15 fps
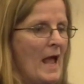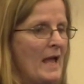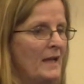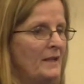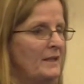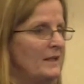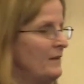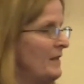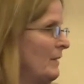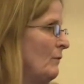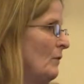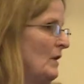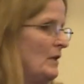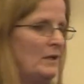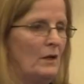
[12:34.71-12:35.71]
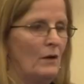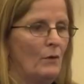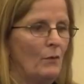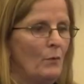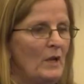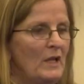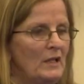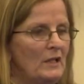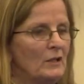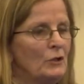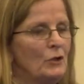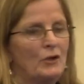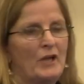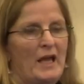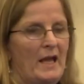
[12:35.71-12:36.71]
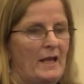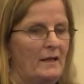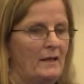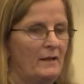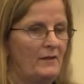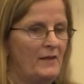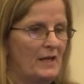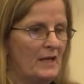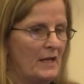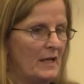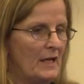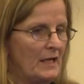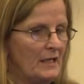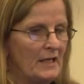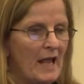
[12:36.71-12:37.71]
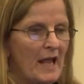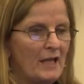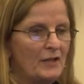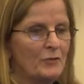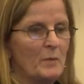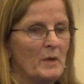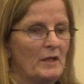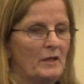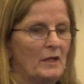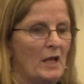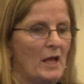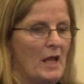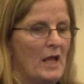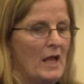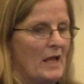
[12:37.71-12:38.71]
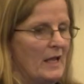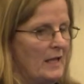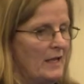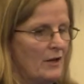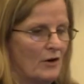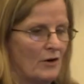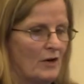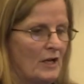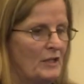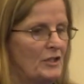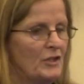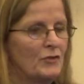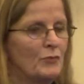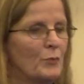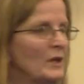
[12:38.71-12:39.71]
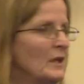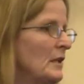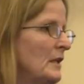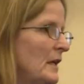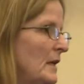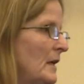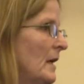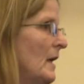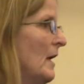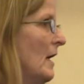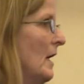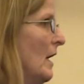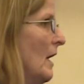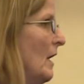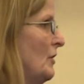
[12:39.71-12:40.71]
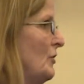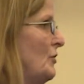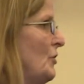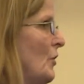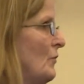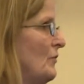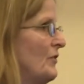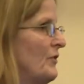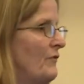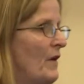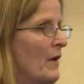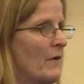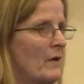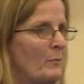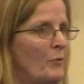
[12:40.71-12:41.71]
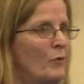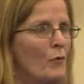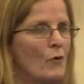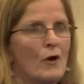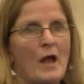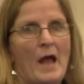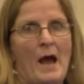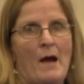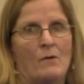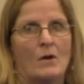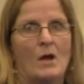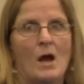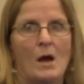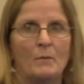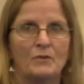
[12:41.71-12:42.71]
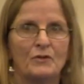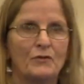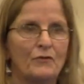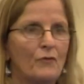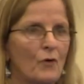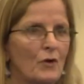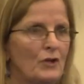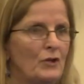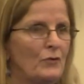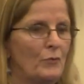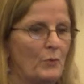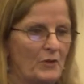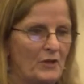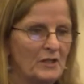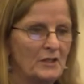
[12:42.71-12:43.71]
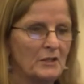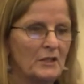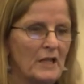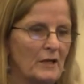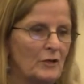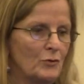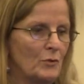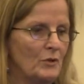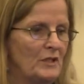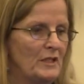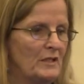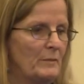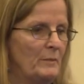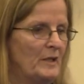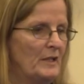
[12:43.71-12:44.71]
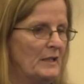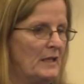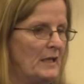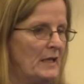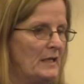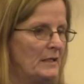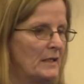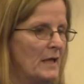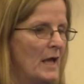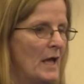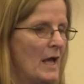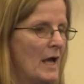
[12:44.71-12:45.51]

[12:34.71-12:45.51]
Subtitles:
And then when we look at the engagement here, it just really shows the very poor outcomes for youth with intellectual disabilities,